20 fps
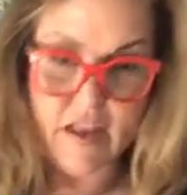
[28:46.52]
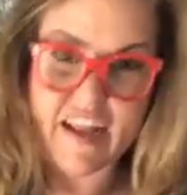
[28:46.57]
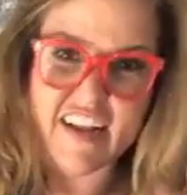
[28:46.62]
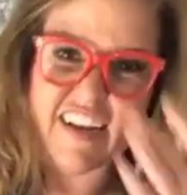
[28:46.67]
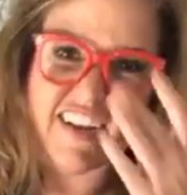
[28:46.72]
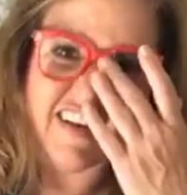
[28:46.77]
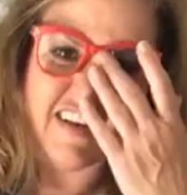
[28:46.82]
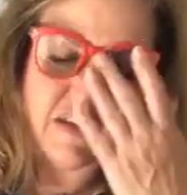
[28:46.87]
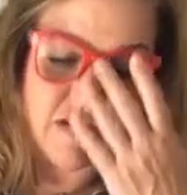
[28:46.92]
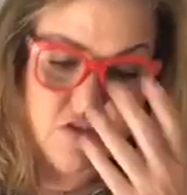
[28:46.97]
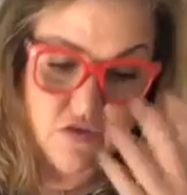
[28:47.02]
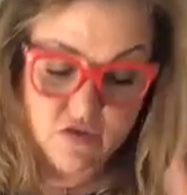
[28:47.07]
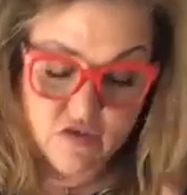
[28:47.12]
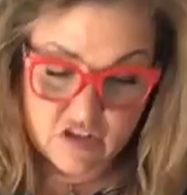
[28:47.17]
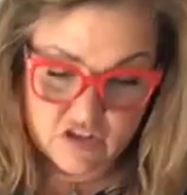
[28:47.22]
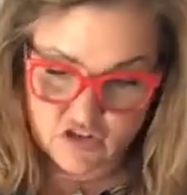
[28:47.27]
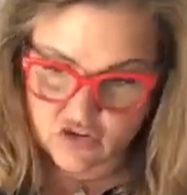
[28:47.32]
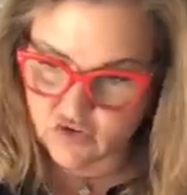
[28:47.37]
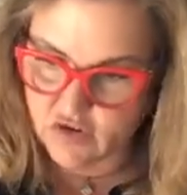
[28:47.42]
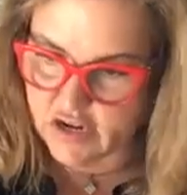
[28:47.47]
that I didn't
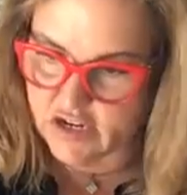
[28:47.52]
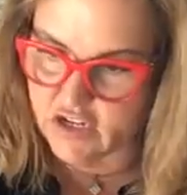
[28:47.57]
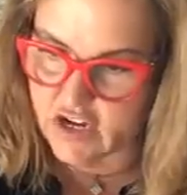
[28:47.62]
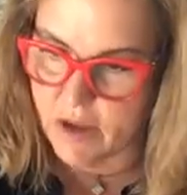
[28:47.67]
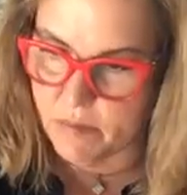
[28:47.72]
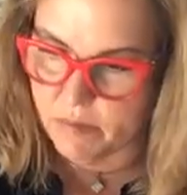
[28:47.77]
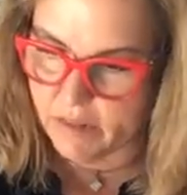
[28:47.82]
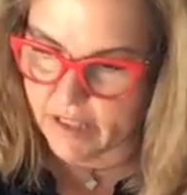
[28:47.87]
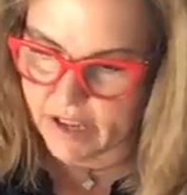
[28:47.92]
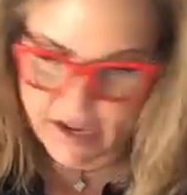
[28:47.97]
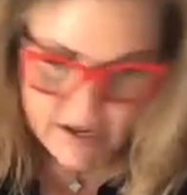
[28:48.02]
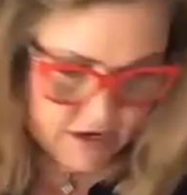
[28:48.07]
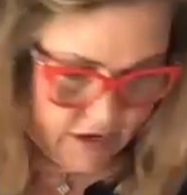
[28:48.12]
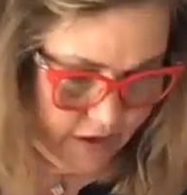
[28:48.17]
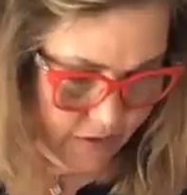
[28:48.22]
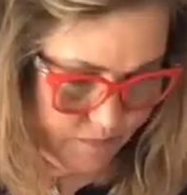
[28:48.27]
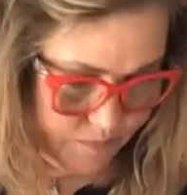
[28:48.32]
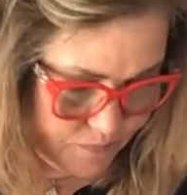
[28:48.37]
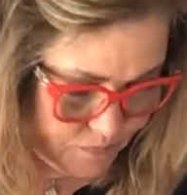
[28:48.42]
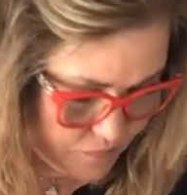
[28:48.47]
do such a great job
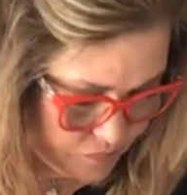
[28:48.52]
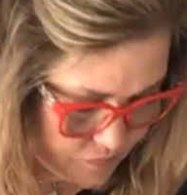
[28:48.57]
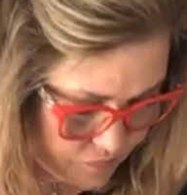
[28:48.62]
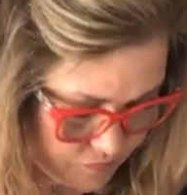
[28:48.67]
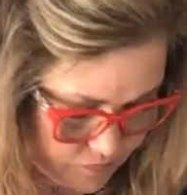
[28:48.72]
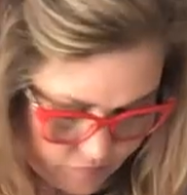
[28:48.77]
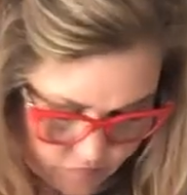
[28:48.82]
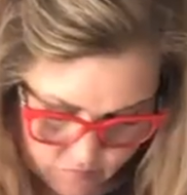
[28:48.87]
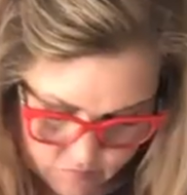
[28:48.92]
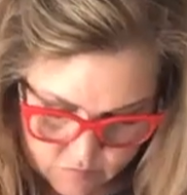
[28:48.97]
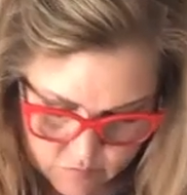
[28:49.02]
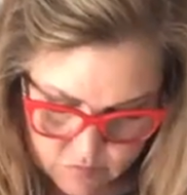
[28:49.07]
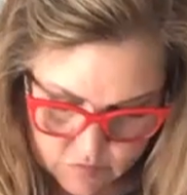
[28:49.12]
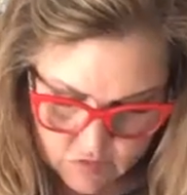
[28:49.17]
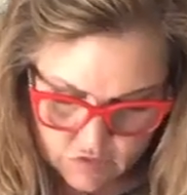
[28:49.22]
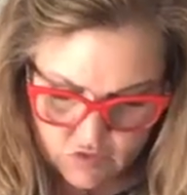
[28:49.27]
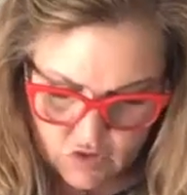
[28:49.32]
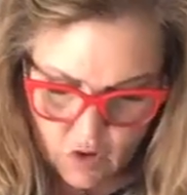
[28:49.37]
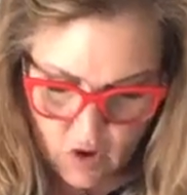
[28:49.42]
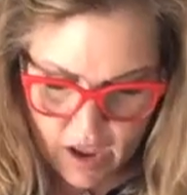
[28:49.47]
planning.
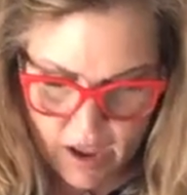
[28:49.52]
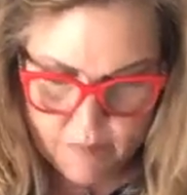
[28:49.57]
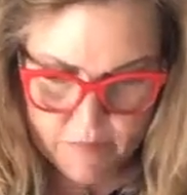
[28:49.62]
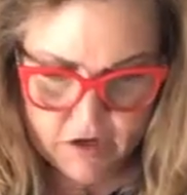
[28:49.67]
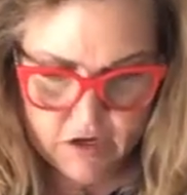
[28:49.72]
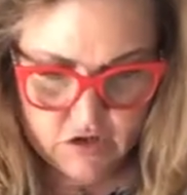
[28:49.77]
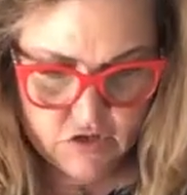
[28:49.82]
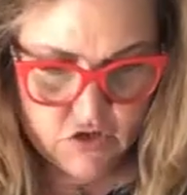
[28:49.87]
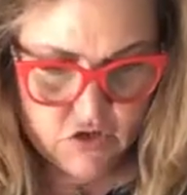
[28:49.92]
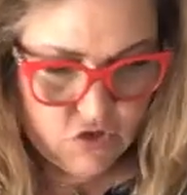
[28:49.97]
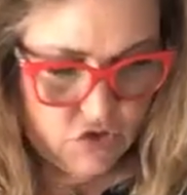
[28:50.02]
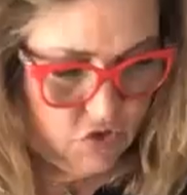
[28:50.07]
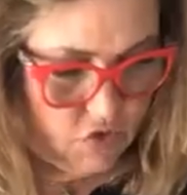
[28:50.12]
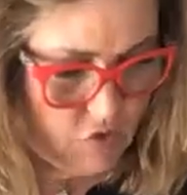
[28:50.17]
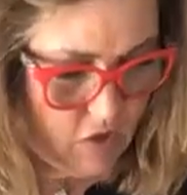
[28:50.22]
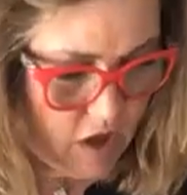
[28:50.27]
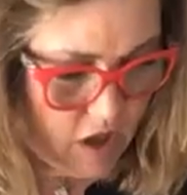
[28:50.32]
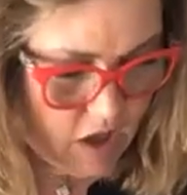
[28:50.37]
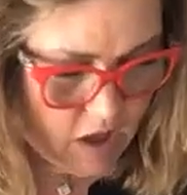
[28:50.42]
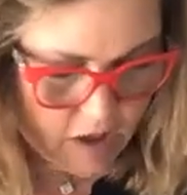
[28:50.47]
So I'm going to
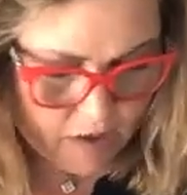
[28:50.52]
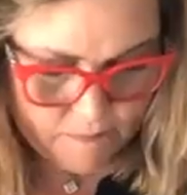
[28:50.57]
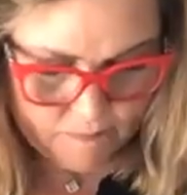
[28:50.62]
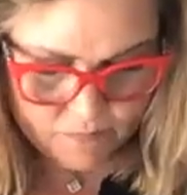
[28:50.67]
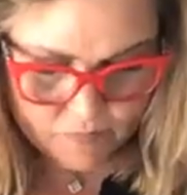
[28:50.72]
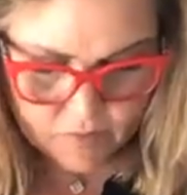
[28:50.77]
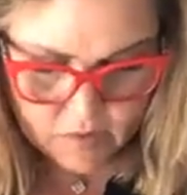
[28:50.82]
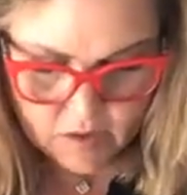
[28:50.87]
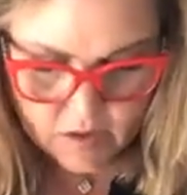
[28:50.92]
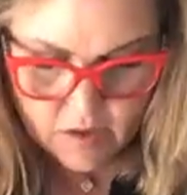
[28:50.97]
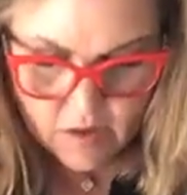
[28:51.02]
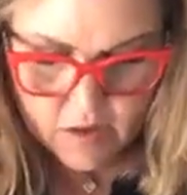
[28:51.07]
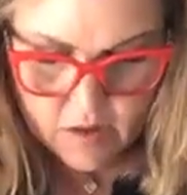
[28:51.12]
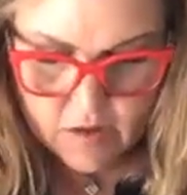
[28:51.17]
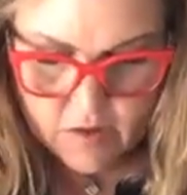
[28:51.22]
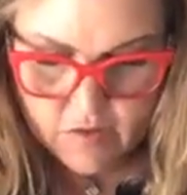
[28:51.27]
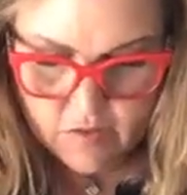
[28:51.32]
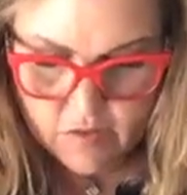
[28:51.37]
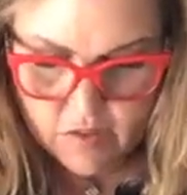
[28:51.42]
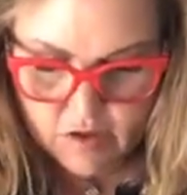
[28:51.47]
do
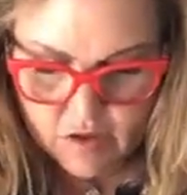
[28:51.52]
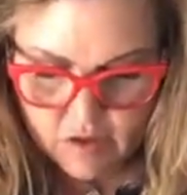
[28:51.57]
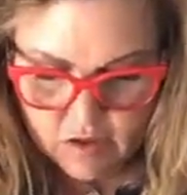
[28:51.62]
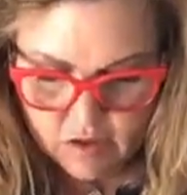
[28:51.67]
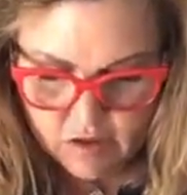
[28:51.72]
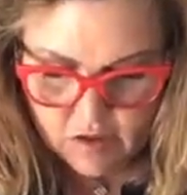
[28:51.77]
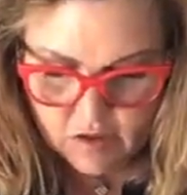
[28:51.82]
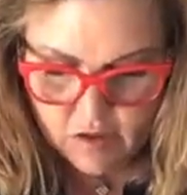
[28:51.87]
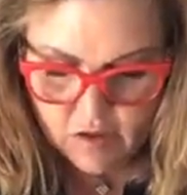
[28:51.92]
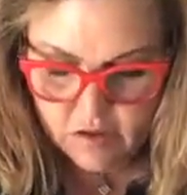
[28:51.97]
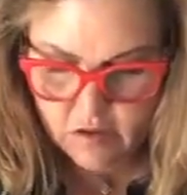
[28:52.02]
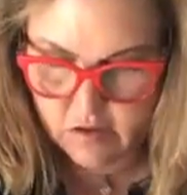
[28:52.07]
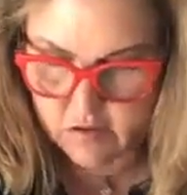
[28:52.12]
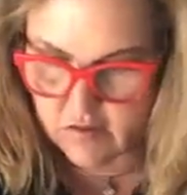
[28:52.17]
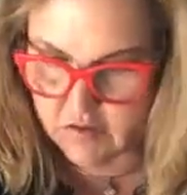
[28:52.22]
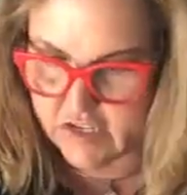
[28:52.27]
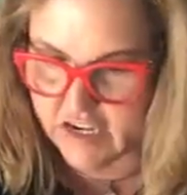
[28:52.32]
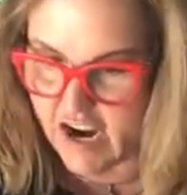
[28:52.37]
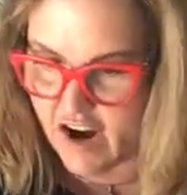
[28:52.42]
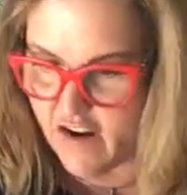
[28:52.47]
the
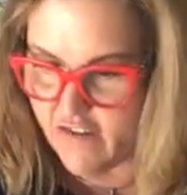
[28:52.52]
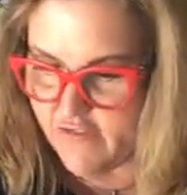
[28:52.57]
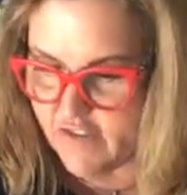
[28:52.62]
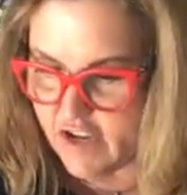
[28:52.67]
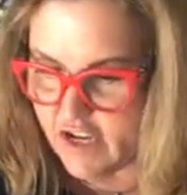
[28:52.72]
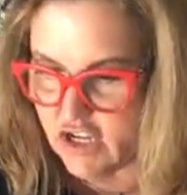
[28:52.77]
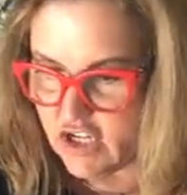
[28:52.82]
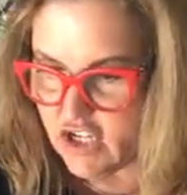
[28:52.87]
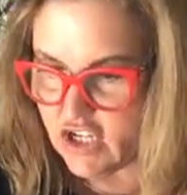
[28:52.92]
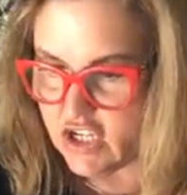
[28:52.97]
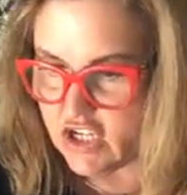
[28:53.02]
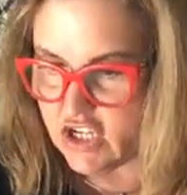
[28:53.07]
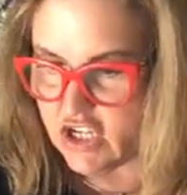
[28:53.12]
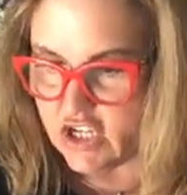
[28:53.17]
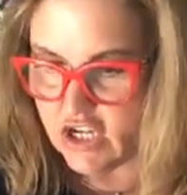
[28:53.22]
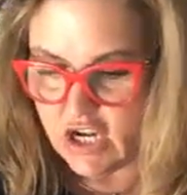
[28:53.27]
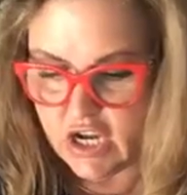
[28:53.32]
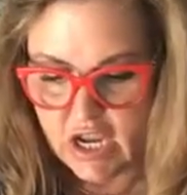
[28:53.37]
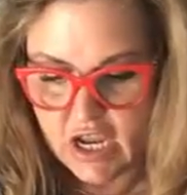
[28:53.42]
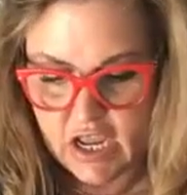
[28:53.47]

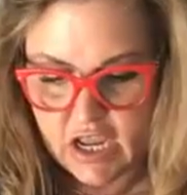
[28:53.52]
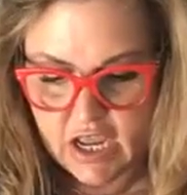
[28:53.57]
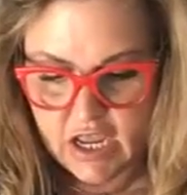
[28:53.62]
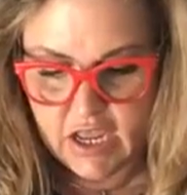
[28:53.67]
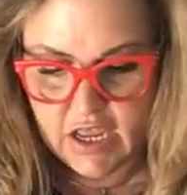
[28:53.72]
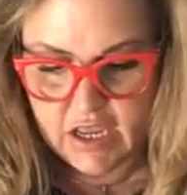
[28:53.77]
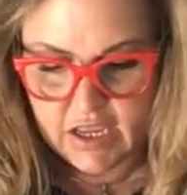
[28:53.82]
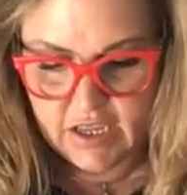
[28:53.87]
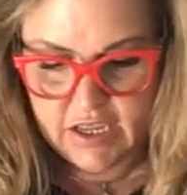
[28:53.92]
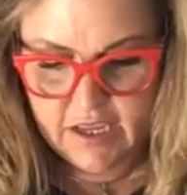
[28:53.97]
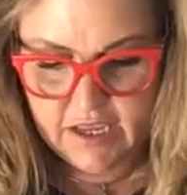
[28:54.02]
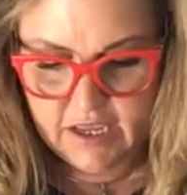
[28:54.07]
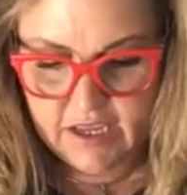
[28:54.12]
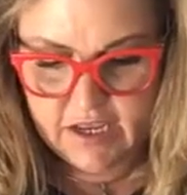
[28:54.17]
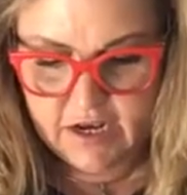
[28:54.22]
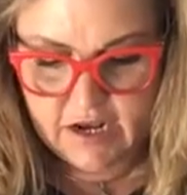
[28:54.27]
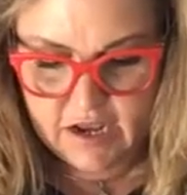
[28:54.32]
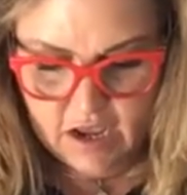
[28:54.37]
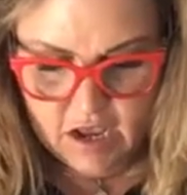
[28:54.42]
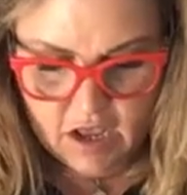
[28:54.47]
starfish
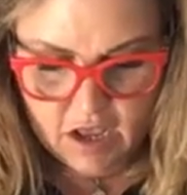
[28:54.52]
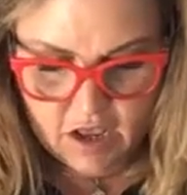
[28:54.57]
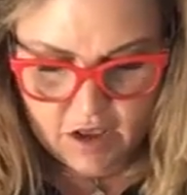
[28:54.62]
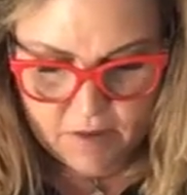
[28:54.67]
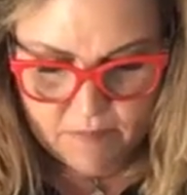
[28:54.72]
in